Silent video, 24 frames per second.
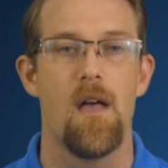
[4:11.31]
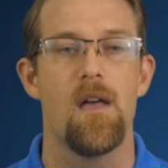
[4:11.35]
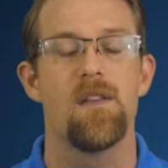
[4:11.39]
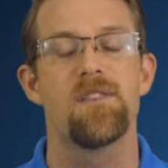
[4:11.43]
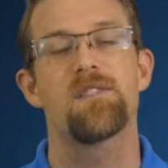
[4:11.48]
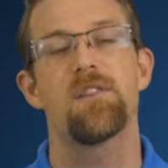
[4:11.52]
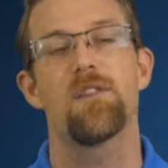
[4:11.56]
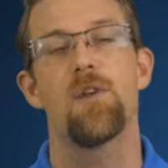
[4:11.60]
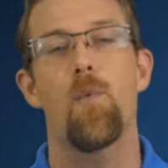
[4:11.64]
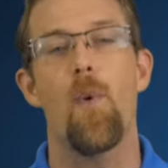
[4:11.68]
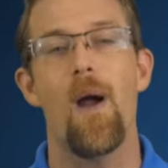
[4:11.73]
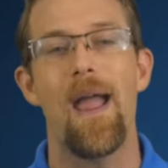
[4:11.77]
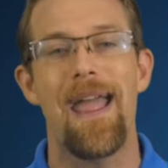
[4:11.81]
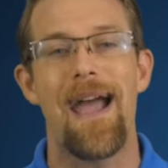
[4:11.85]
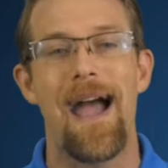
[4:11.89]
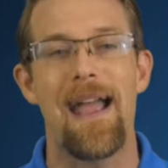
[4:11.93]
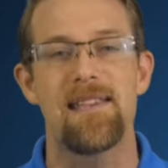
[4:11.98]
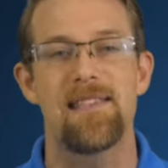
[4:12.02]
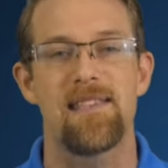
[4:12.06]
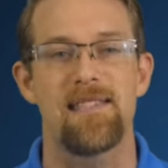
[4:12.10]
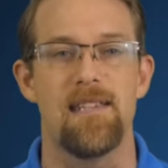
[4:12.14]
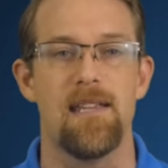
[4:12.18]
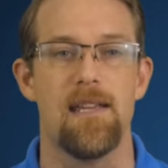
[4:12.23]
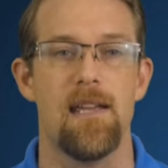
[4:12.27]
So, the way I
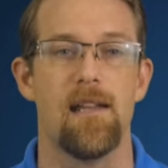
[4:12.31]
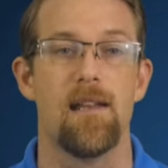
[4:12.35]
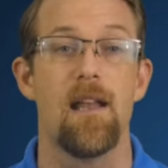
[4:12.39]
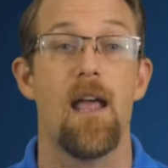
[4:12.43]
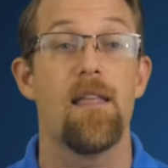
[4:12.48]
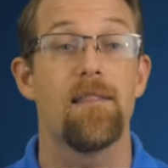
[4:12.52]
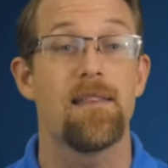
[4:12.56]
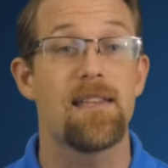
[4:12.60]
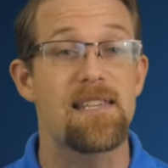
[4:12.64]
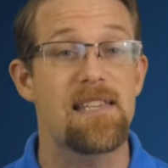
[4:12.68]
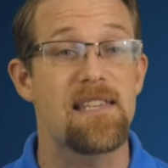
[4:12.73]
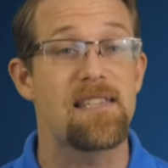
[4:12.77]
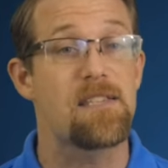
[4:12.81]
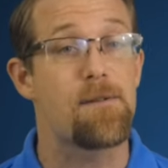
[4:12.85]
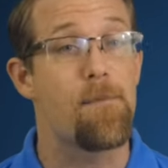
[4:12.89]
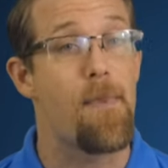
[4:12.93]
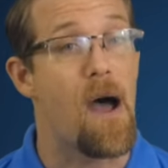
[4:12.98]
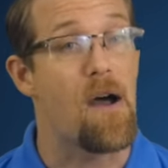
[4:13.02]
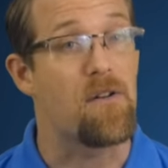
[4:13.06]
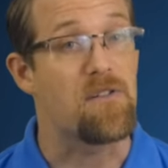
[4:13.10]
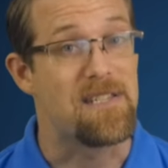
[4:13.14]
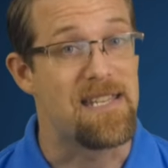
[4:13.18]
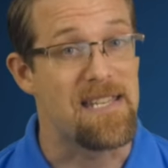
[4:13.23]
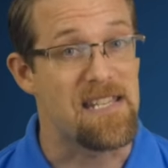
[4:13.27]
see it, this is
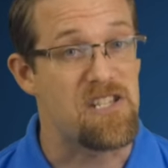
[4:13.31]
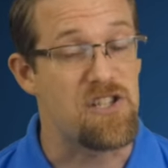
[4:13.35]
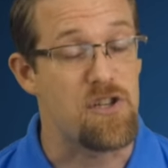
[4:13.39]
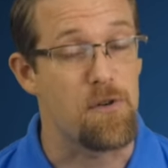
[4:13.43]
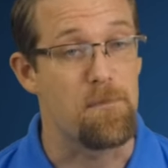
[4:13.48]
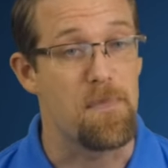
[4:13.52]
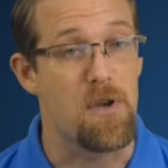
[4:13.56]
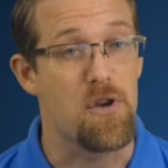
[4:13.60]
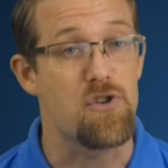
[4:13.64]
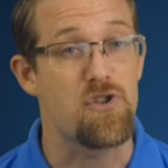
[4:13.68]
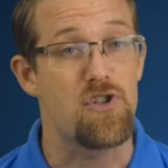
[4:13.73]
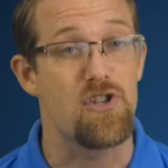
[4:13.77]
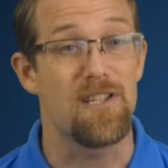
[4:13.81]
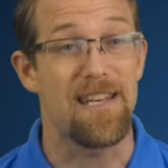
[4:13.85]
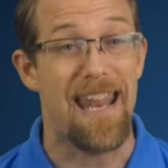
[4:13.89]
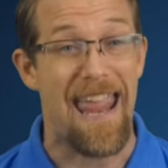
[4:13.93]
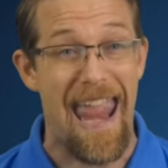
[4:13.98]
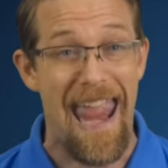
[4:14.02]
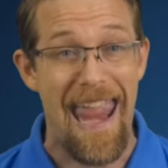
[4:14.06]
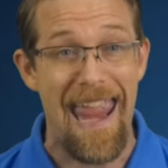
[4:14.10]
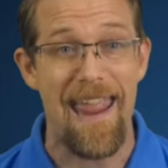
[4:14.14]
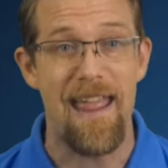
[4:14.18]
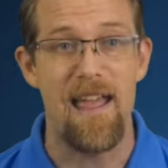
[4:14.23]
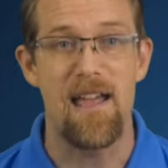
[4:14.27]
about distribution
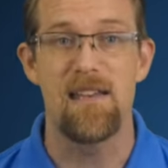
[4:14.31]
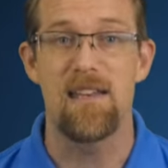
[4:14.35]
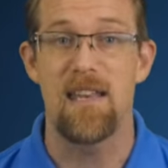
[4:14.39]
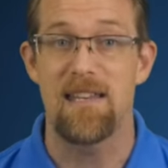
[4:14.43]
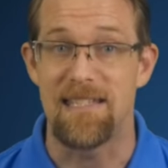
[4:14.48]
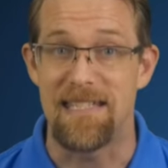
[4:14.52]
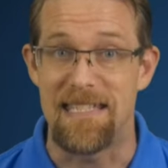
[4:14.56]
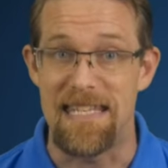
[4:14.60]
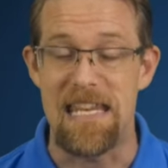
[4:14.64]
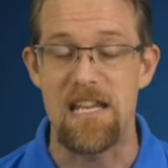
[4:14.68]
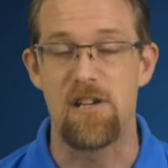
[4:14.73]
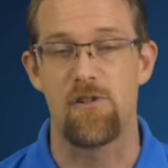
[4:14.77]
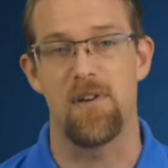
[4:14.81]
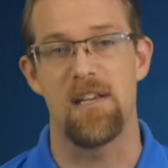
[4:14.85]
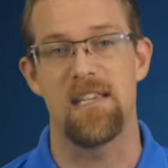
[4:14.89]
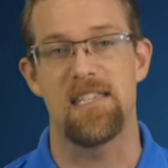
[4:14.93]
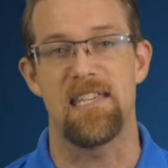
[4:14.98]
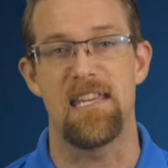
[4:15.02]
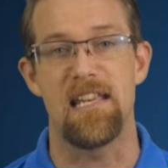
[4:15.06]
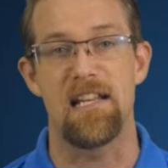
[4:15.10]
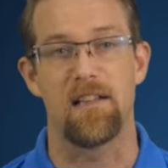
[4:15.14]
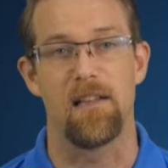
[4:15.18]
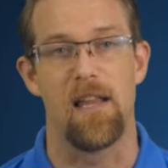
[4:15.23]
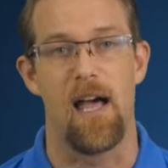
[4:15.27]
and
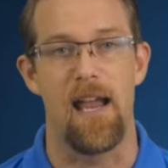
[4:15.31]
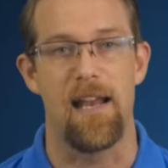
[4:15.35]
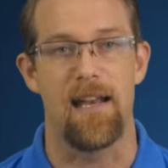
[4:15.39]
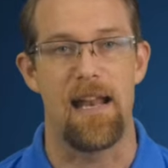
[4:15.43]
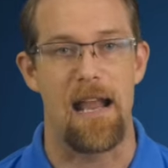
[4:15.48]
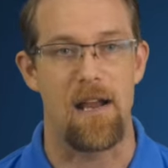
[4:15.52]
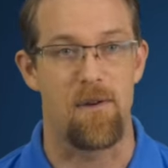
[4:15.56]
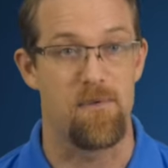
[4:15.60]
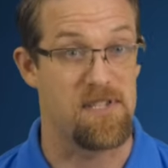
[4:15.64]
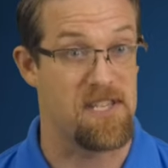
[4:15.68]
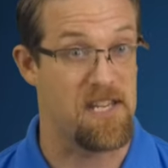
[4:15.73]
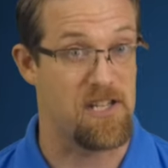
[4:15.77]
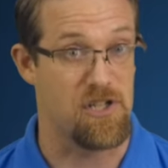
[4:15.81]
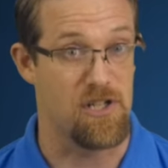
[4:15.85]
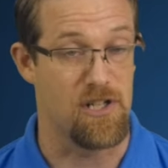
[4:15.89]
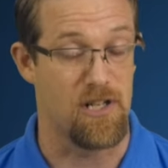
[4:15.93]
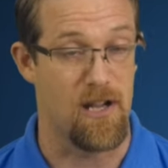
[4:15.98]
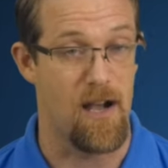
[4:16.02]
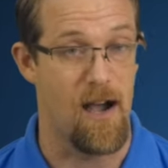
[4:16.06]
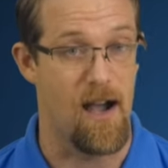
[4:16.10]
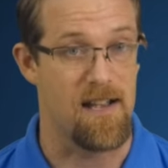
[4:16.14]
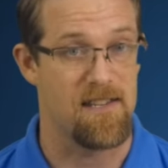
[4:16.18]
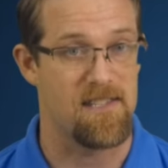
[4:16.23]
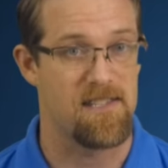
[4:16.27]
decreasing client acquisition
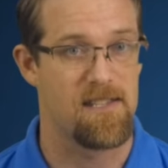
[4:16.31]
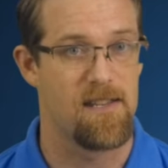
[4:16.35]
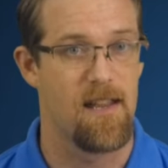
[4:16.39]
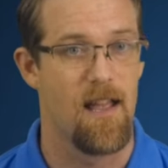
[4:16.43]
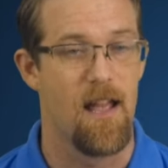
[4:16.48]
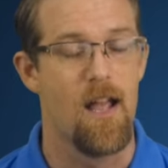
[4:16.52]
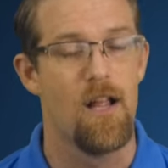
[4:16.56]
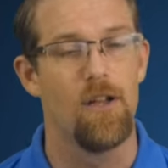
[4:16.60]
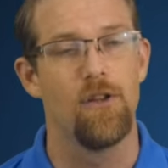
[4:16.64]
costs.